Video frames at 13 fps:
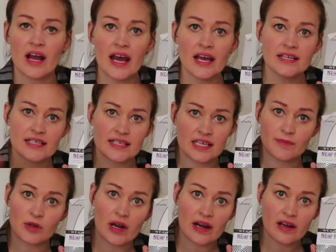head to
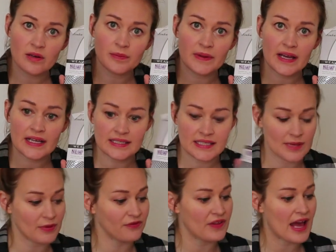keep your hair in place,
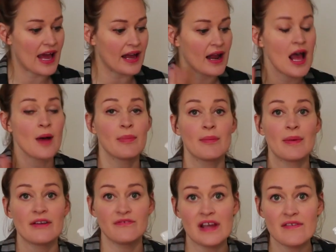keep it flat. But
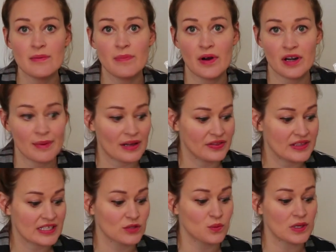my favorite part about
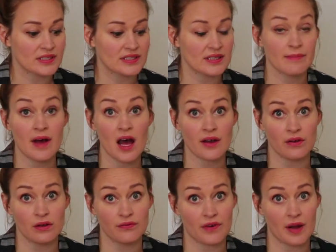this was the
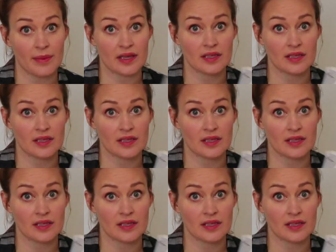model from